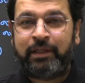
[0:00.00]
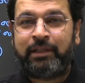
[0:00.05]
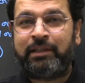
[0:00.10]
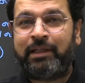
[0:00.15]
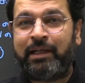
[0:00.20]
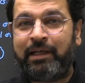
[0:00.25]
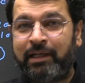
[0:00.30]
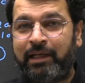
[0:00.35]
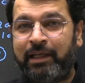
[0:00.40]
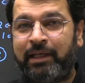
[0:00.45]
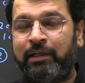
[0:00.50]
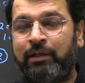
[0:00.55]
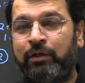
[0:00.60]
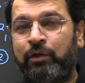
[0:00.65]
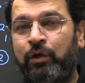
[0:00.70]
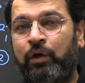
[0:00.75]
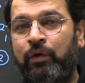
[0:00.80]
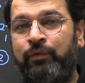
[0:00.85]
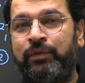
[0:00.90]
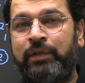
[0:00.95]
The link
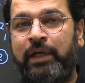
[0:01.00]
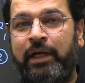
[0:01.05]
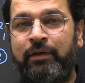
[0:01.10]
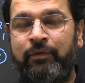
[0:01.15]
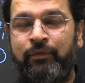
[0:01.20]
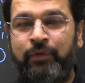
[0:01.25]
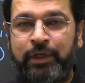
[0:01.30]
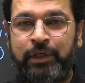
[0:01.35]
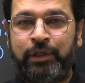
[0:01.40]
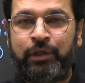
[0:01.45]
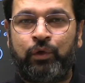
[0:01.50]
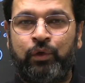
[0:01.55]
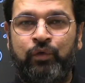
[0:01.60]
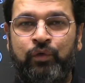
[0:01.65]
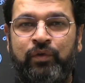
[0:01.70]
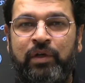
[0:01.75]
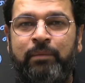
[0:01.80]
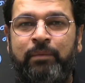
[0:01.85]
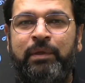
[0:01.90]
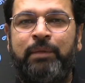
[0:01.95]
of that video
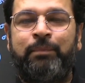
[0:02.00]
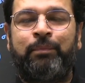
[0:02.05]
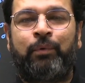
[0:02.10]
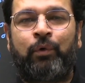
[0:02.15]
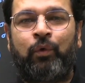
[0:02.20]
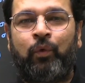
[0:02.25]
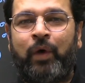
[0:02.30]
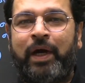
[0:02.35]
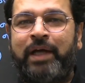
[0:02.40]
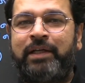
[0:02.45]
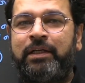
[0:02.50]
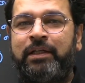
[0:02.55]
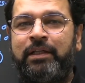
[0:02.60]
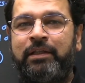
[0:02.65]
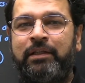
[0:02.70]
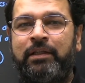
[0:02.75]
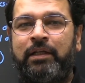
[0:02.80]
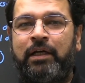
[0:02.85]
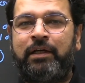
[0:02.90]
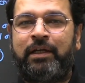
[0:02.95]
will be provided
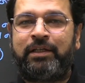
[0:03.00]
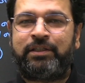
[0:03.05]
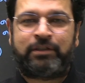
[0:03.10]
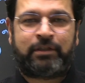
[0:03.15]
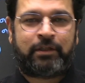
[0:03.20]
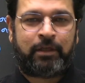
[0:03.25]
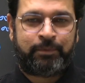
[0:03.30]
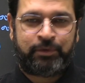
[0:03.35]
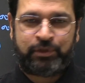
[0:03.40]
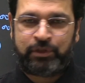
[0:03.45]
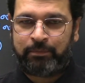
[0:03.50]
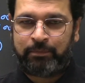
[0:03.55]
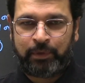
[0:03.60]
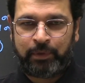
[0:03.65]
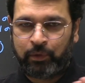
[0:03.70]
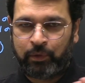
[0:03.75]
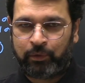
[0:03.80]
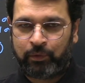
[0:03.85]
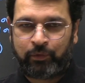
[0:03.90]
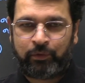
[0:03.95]
in the description
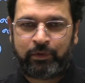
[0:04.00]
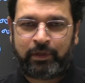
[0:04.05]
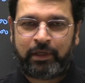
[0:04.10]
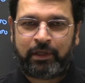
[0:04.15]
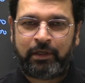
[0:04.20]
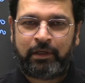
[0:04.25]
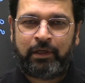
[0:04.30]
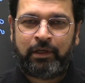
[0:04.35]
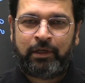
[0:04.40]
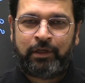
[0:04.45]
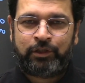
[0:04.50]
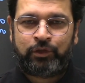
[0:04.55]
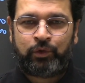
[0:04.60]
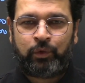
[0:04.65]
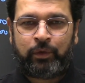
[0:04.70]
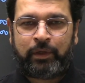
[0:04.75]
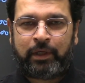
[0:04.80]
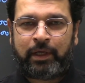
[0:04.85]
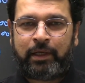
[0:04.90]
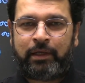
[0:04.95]
below. Okay, so
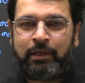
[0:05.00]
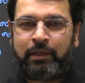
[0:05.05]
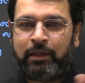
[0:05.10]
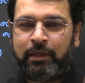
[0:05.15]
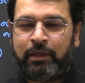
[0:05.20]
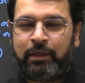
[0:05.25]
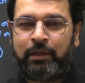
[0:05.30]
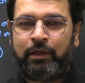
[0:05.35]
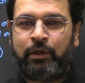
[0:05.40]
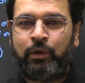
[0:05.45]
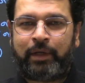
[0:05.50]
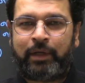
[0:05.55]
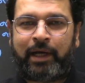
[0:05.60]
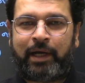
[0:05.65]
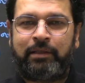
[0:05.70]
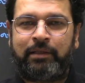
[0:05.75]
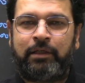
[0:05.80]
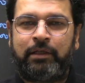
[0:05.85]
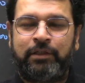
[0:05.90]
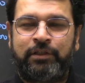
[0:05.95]
you can uh, look
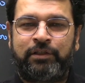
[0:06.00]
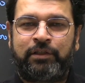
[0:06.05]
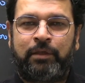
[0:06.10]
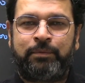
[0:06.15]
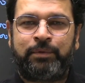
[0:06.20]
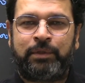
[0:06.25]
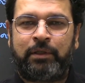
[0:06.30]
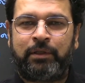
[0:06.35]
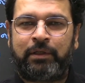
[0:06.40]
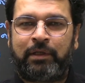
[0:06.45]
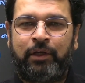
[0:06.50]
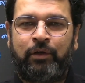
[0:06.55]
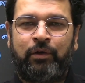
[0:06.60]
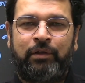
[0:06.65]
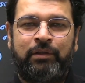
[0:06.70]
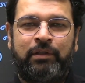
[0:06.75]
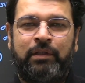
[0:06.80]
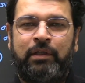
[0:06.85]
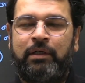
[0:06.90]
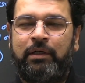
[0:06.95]
at the description, click
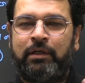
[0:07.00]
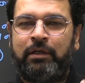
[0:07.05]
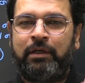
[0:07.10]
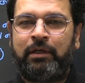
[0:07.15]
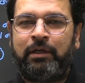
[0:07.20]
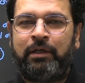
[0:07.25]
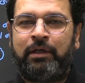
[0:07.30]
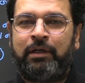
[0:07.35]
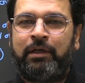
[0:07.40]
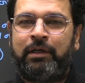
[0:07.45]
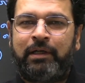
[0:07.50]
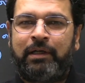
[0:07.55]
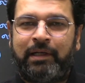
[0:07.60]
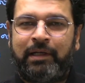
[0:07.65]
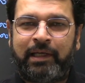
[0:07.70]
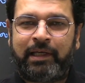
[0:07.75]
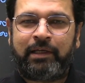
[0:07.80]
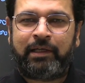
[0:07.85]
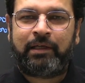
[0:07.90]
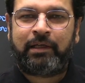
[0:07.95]
on the
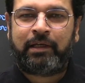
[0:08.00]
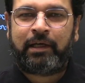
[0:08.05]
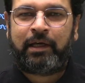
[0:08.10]
link,